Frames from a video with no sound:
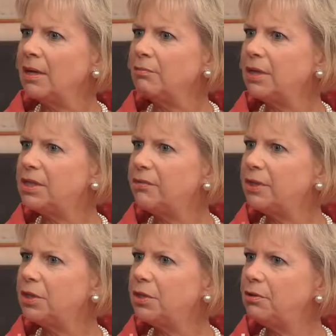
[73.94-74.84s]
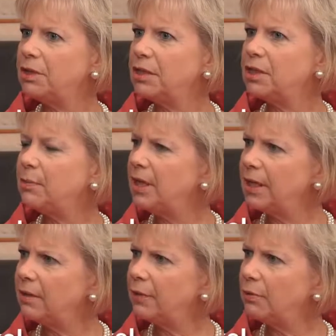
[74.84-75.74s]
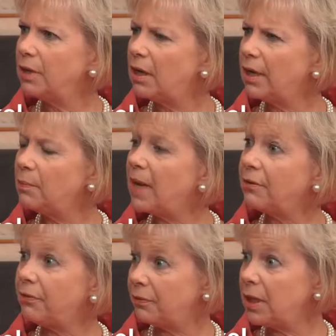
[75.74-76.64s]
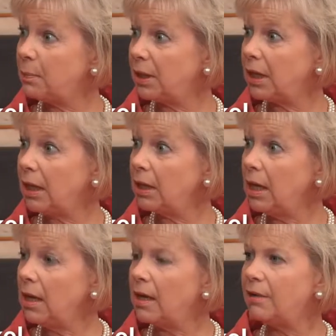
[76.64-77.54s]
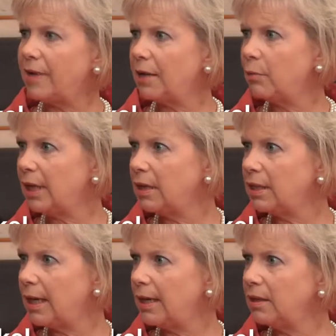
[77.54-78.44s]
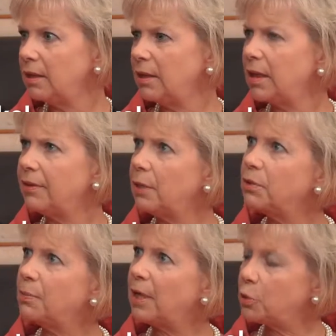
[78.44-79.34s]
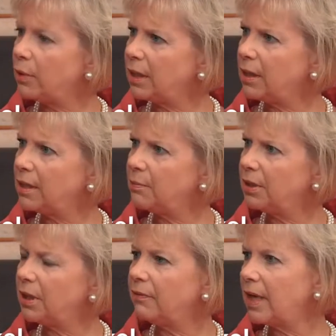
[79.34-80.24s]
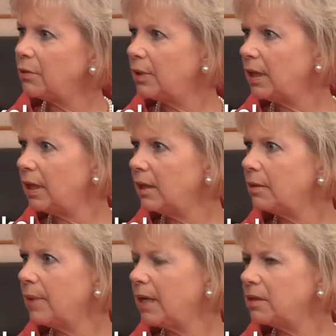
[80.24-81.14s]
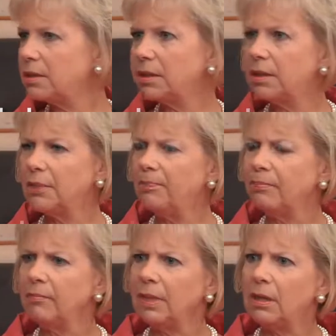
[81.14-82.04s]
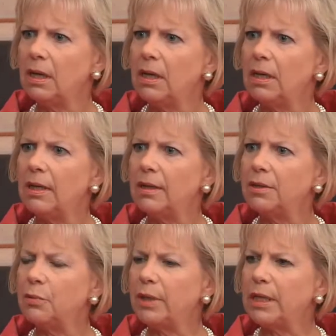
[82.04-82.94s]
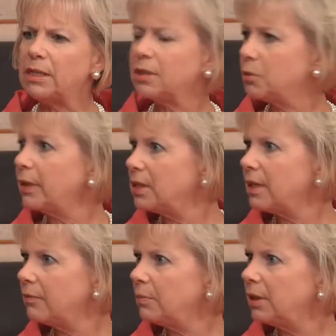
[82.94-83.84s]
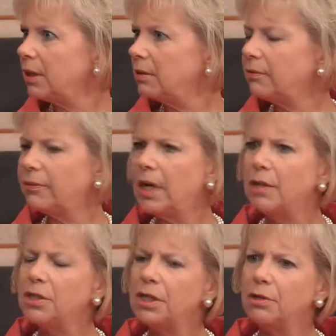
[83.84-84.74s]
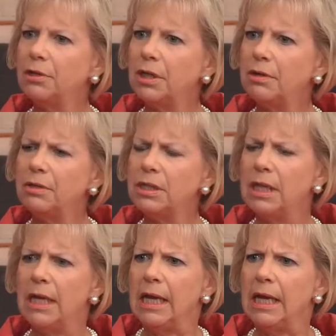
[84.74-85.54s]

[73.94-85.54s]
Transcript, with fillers: REITs have issued since the beginning of 2009 about $50 billion of equity and debt. I think it was about $29 billion of equity and about $27 billion of unsecured notes.